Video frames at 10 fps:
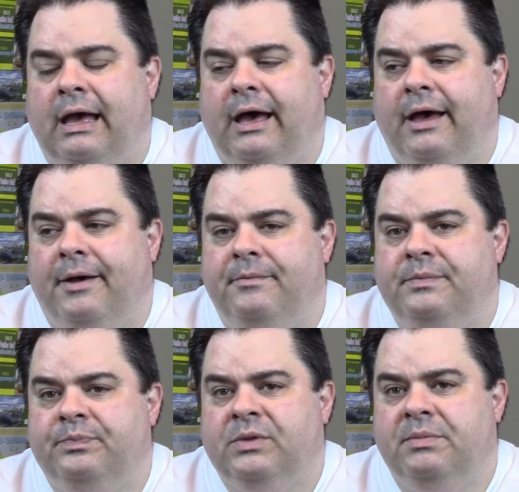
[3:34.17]
uh,
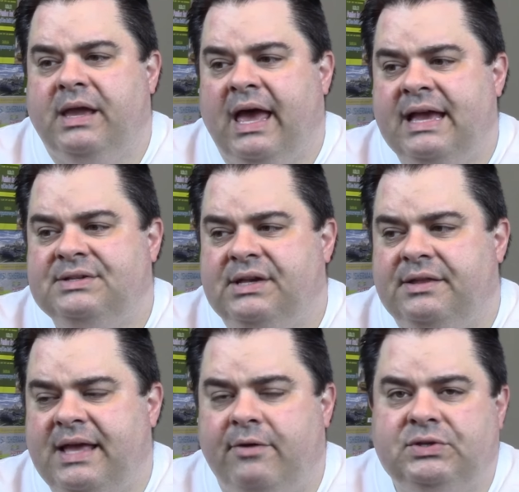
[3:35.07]
but guys,
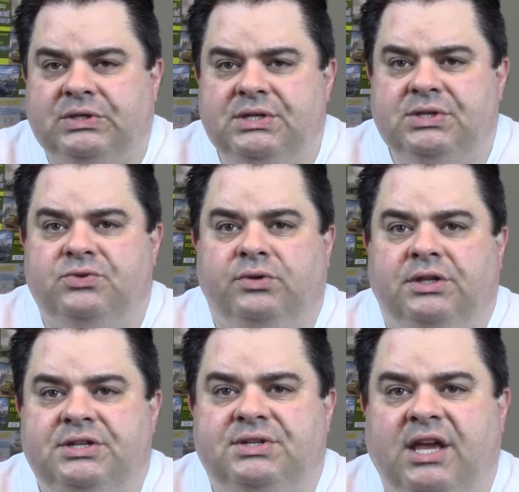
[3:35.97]
uh, that was this is
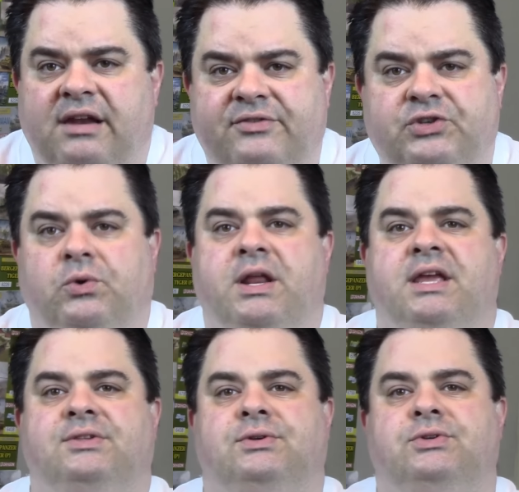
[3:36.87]
really just kind of a short
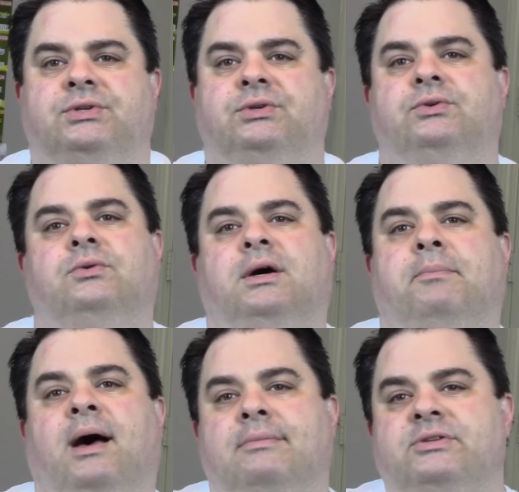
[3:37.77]
answer to
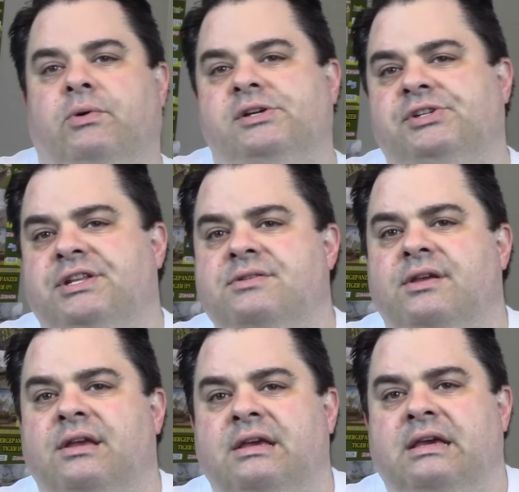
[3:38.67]
uh, Bob's question,
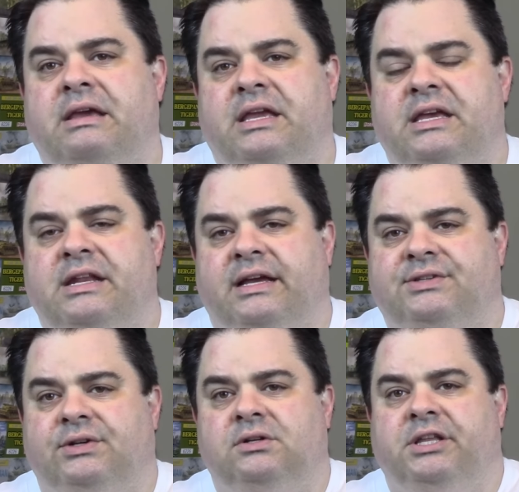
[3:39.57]
and
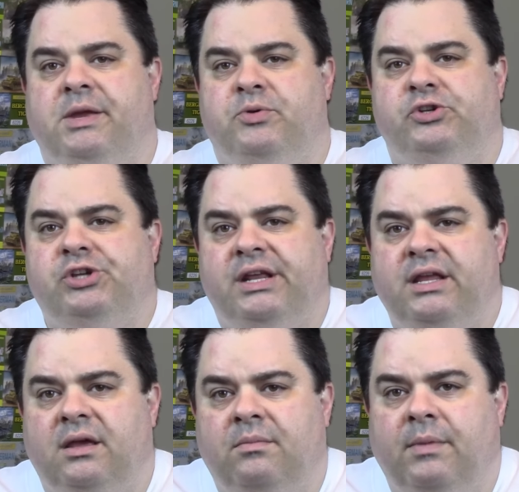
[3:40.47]
I certainly
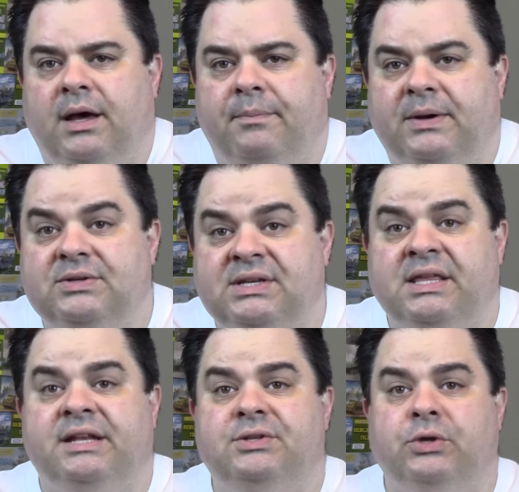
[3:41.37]
appreciate him uh,
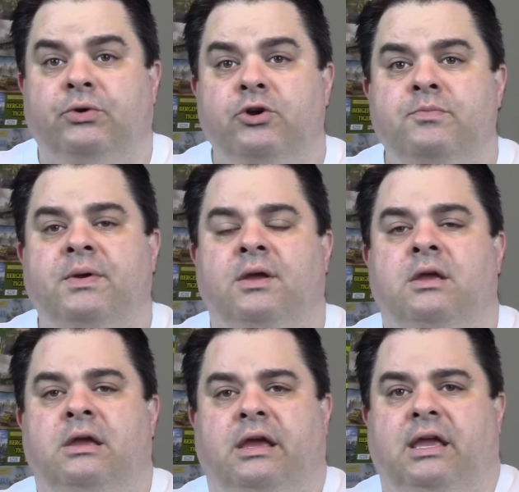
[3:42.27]
posing that to the group.
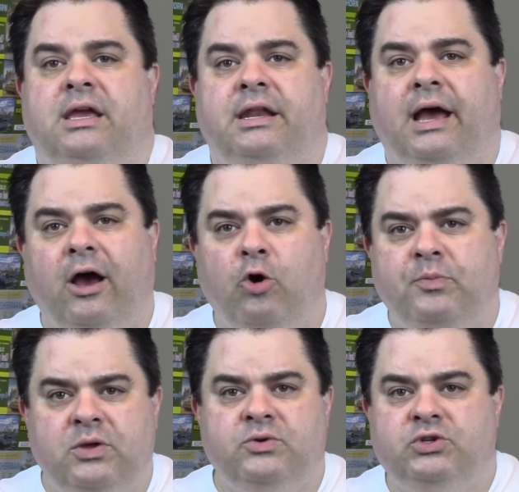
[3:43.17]
And I
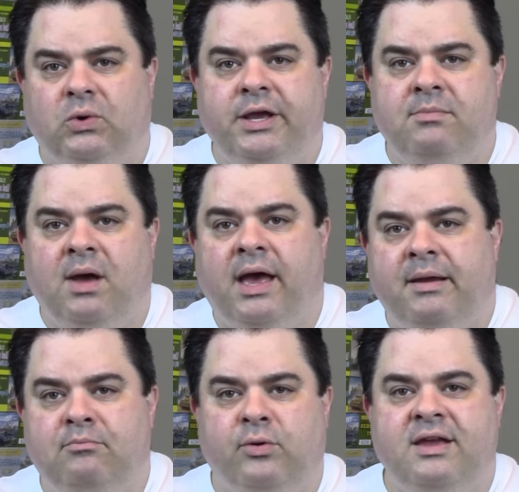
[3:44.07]
hope you enjoyed
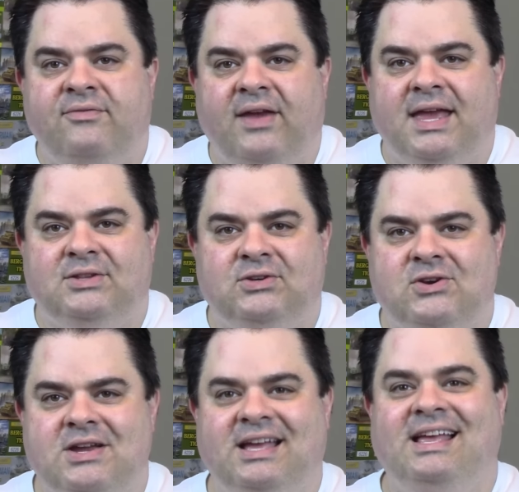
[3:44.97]
my brief
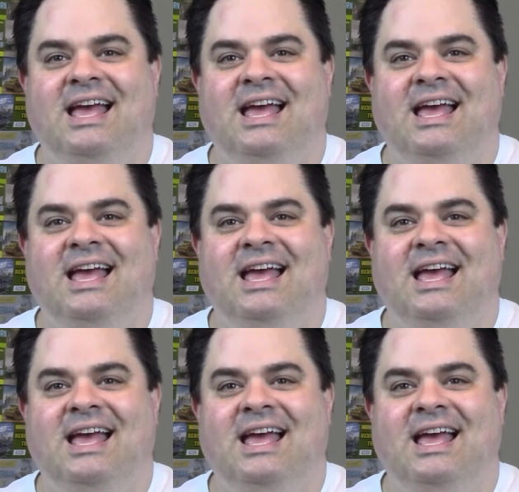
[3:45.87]
answer.